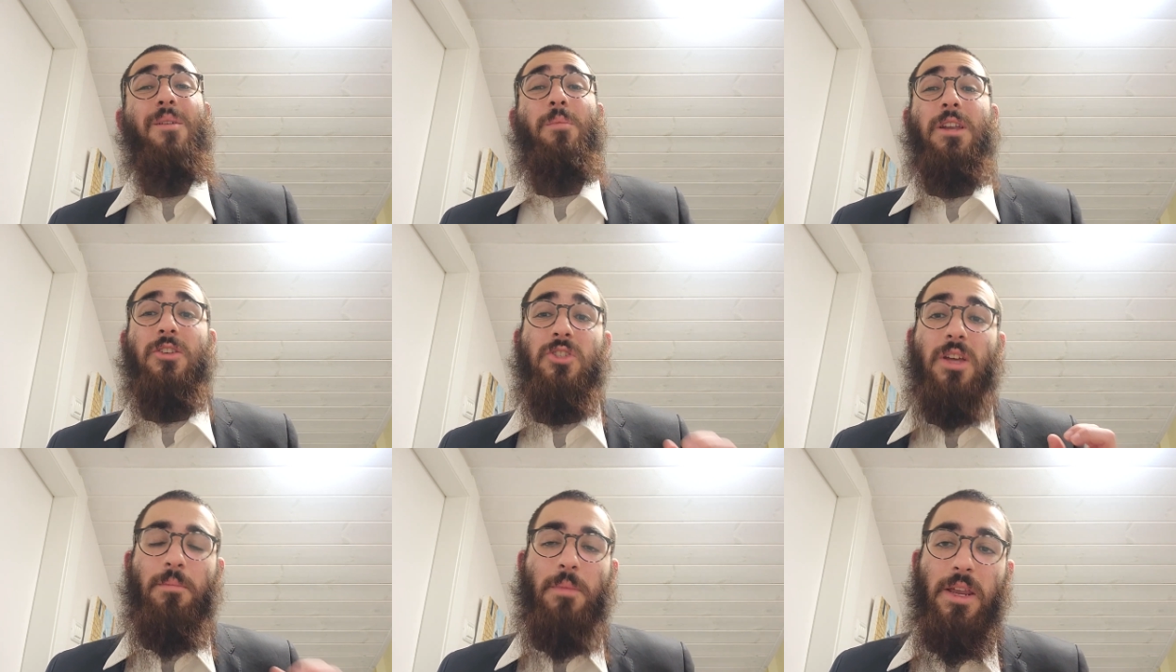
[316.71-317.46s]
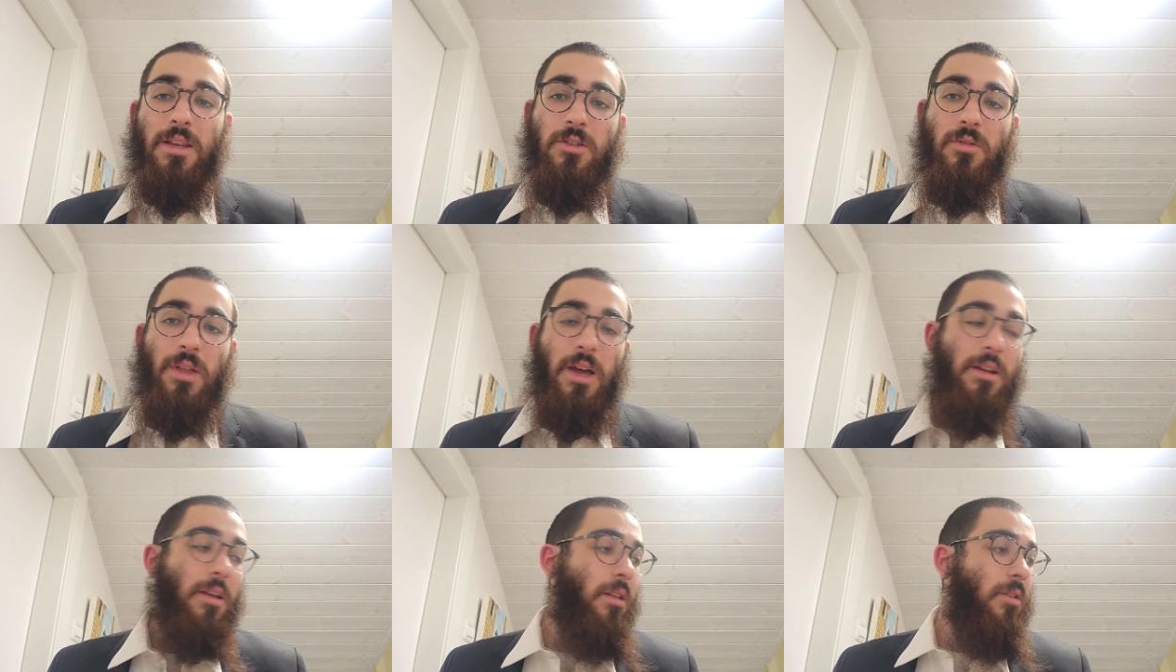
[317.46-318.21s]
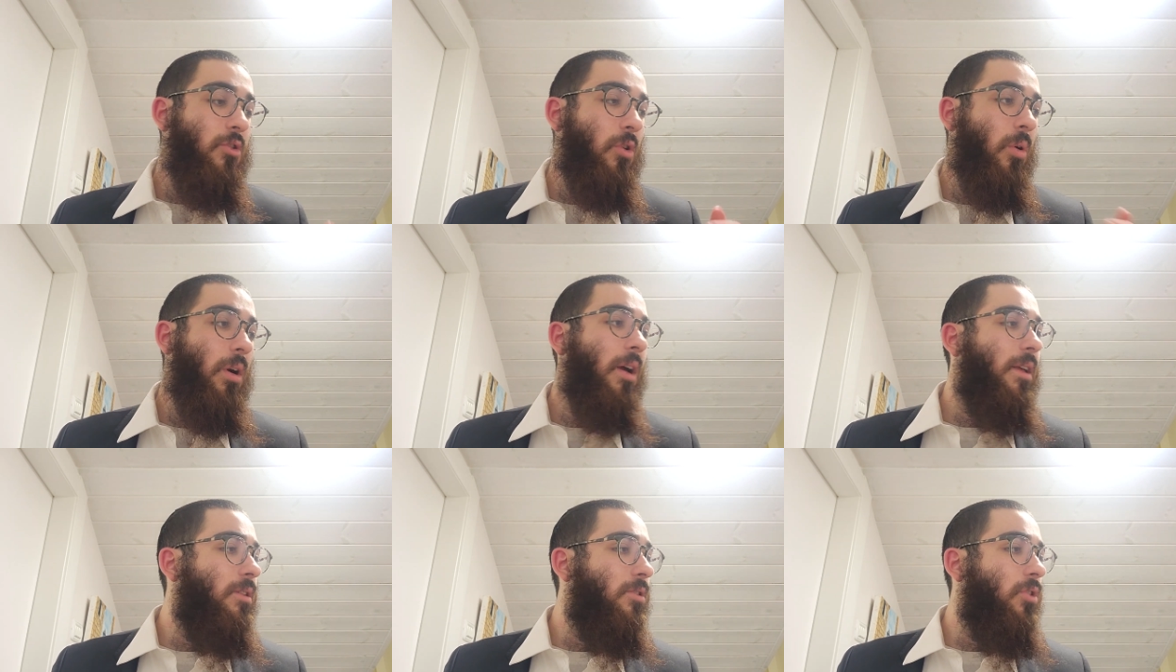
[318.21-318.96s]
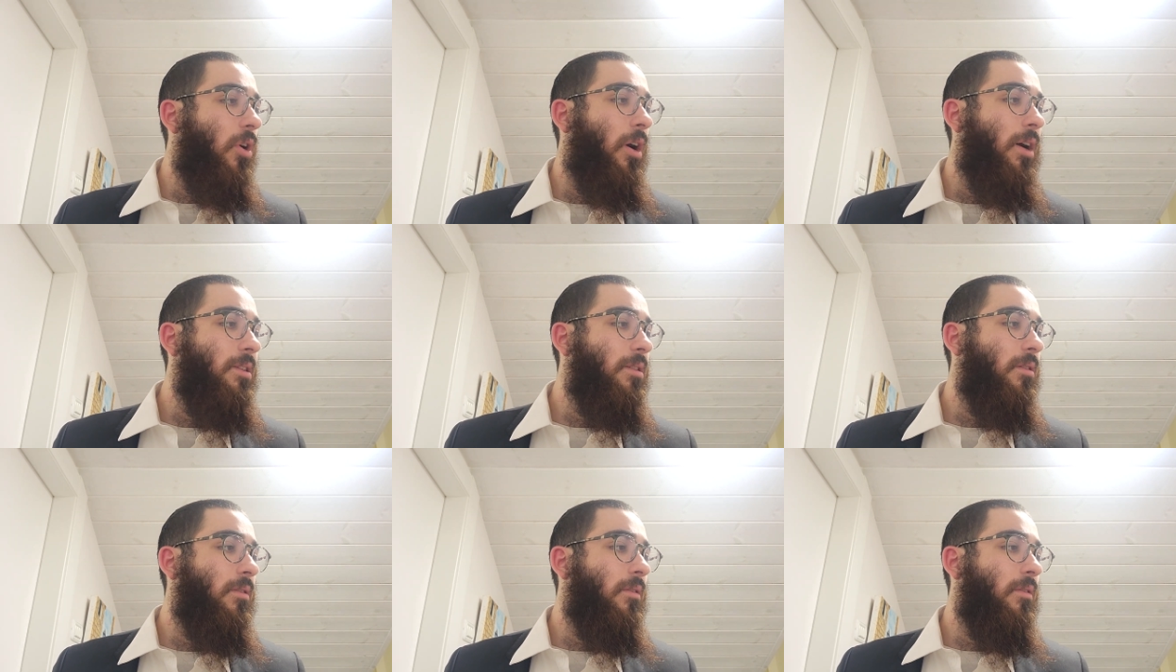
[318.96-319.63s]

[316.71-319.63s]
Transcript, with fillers: But Hashem made it so that Torah is taught